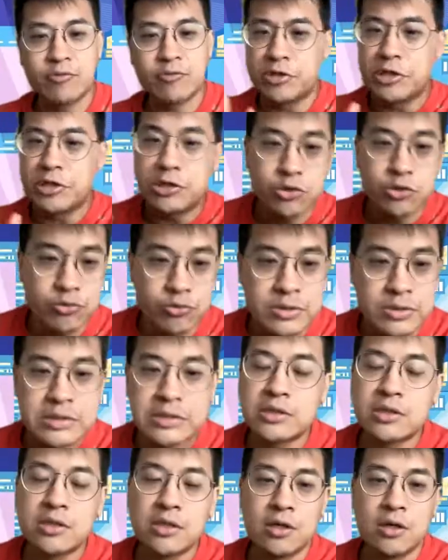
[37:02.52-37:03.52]

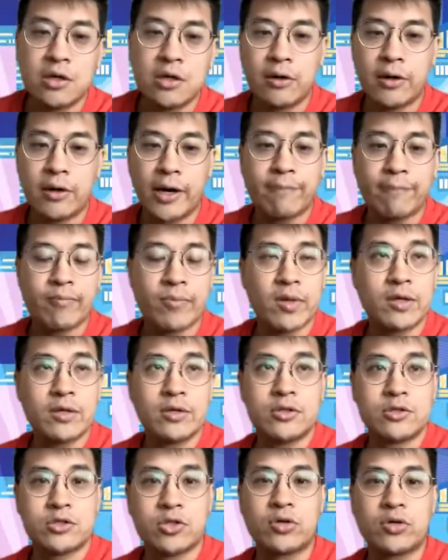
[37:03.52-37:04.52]
reuse, right?
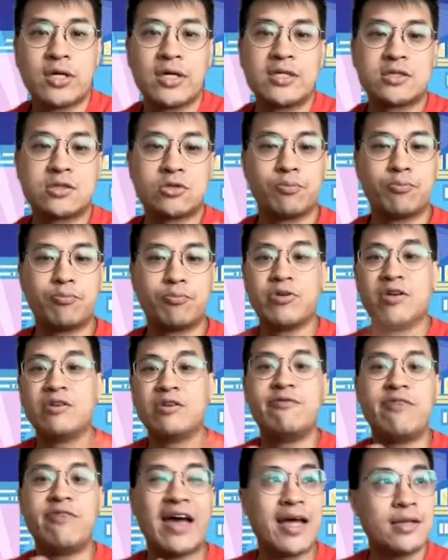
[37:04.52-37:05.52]
So it's to
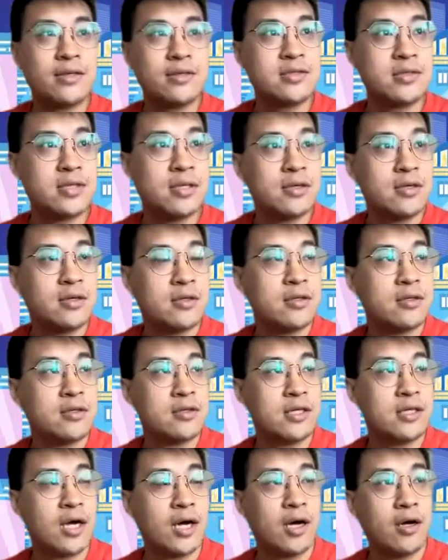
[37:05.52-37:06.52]
prevent
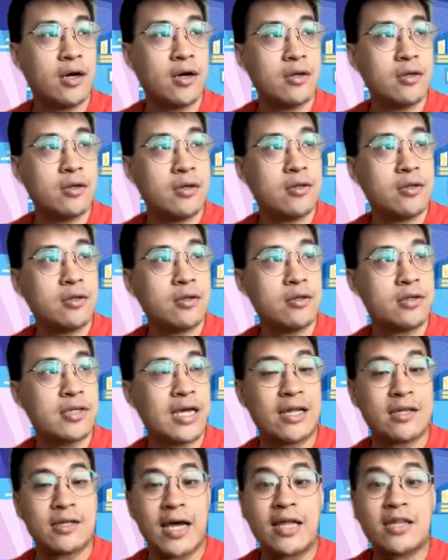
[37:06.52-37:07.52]
that
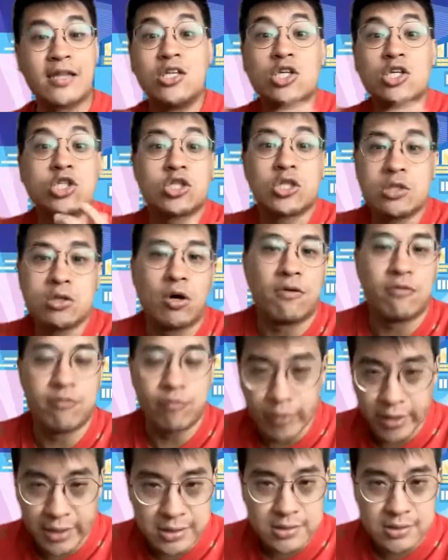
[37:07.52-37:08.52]
addition of
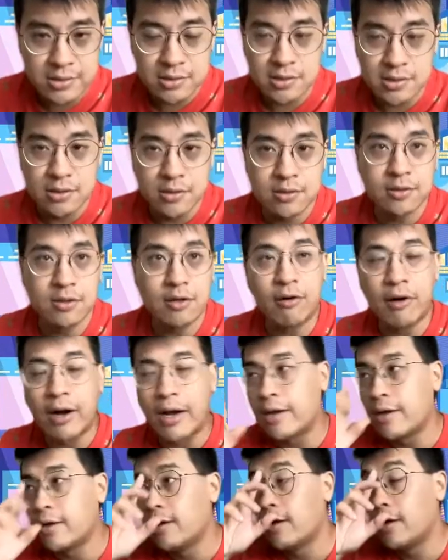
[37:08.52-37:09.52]
waste, right?
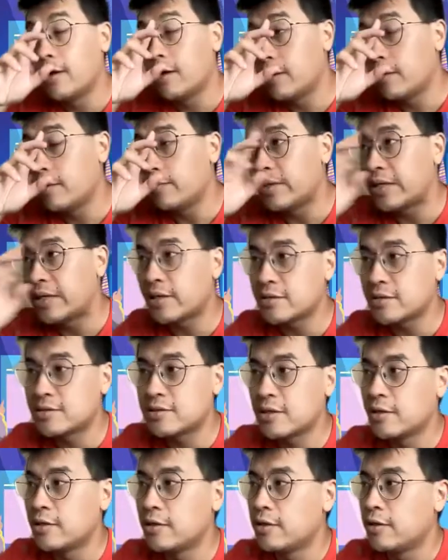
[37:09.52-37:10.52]

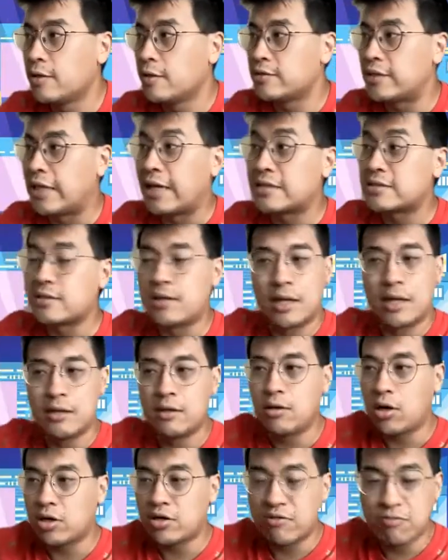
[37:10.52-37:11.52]
Because there's a
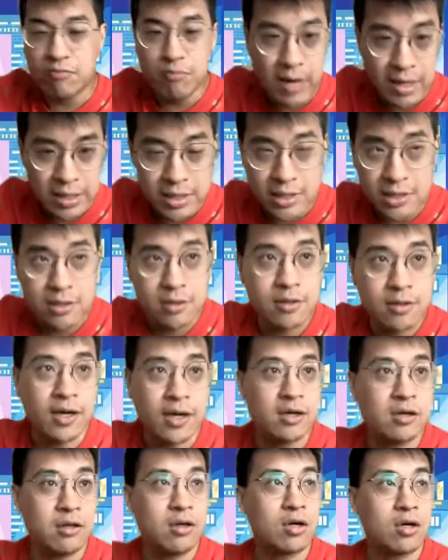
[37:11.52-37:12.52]
lot of money
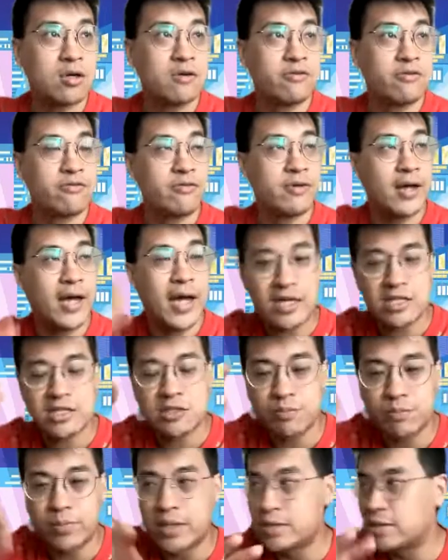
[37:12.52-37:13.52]
and a lot of
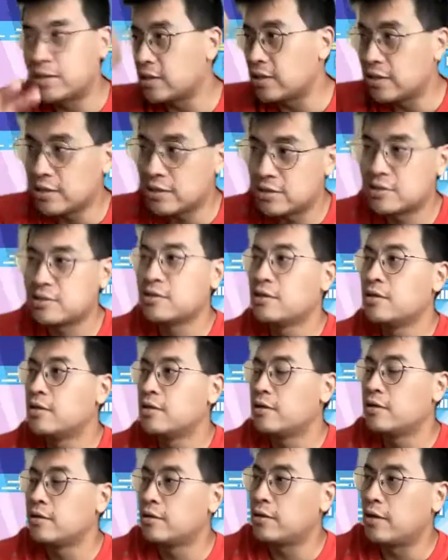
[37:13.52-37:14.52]
expertise
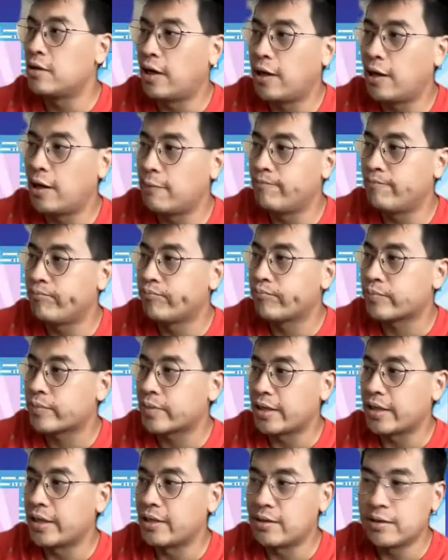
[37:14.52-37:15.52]

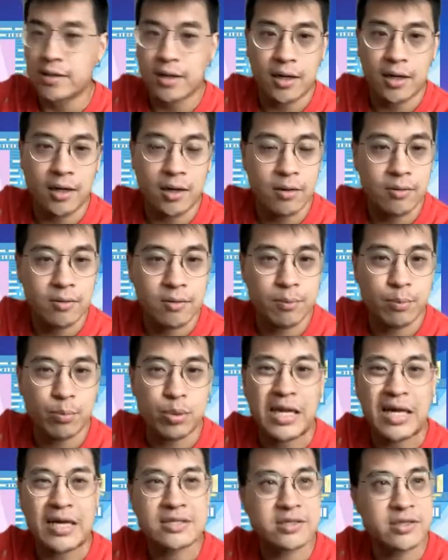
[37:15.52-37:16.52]
in the
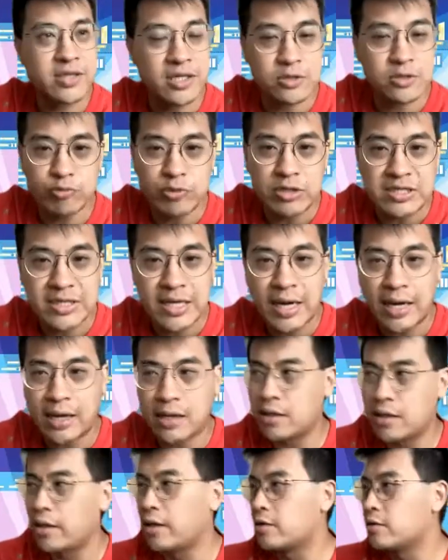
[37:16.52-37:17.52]
plastics
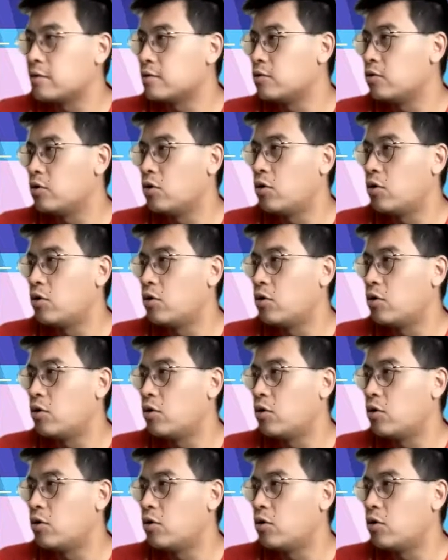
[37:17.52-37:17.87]
recycling,